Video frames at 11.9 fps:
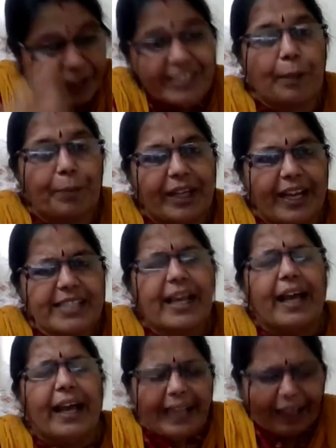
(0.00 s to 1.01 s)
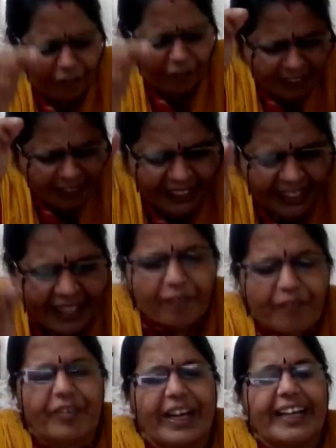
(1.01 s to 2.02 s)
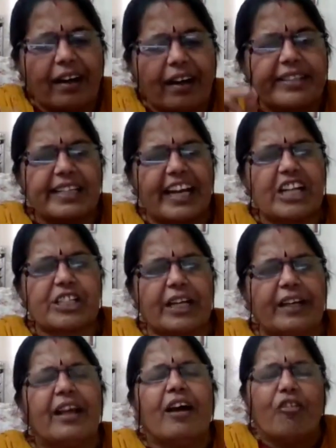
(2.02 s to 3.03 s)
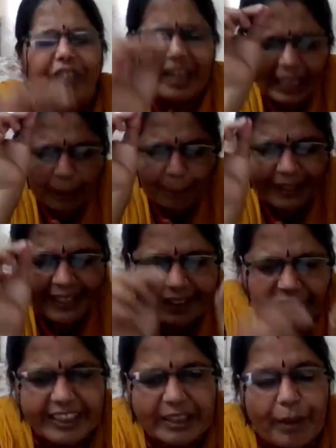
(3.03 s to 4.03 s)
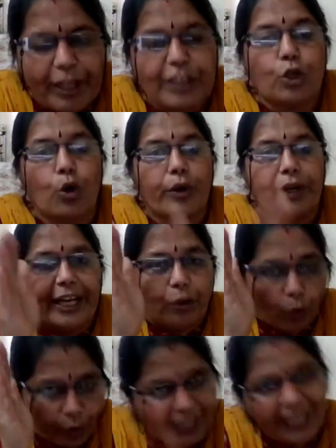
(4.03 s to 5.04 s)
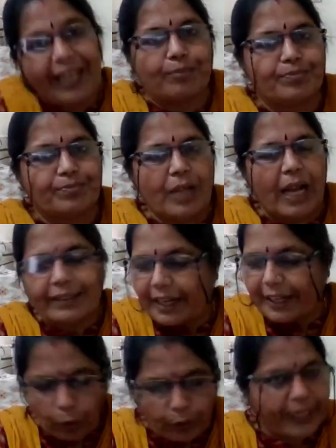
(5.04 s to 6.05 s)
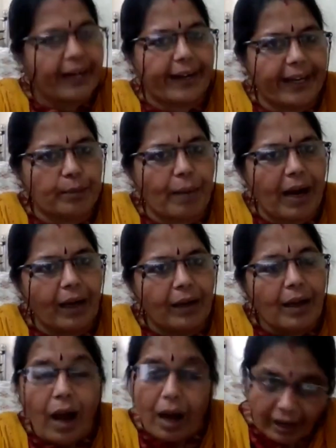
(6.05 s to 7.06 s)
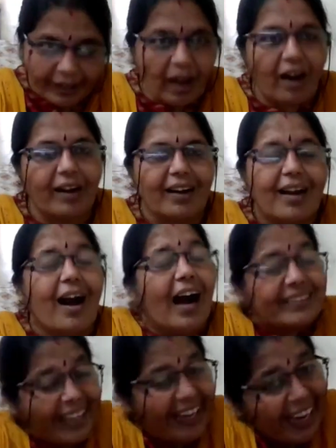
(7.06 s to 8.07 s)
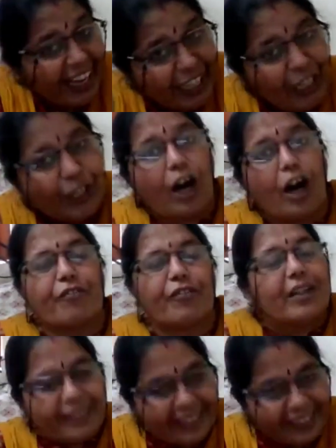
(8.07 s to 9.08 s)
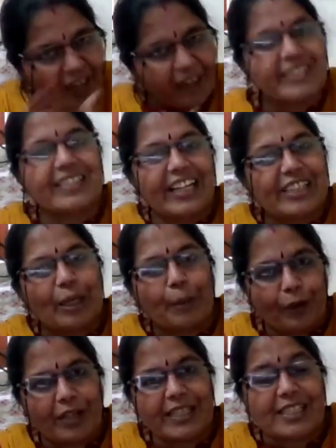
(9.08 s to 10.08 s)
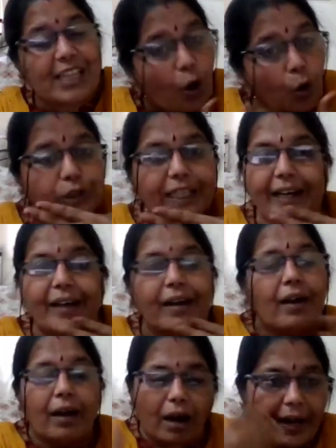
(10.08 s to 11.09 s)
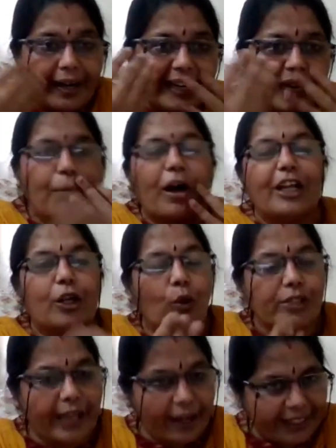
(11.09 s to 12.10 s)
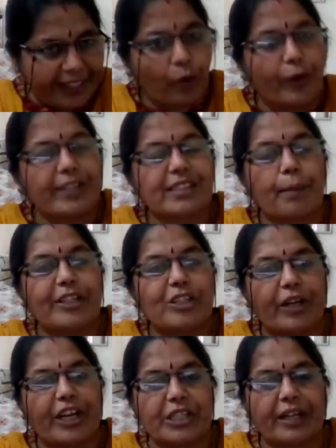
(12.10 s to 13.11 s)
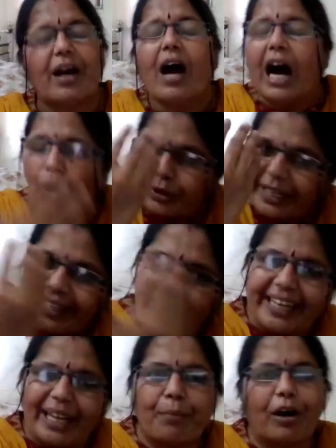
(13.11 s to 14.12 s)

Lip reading: concept is every translation will begin with methionine only. Adla doubt kadayadma. Anal at the end of the translation process, how the RNA molecules are undergoing some maturation, how the DNA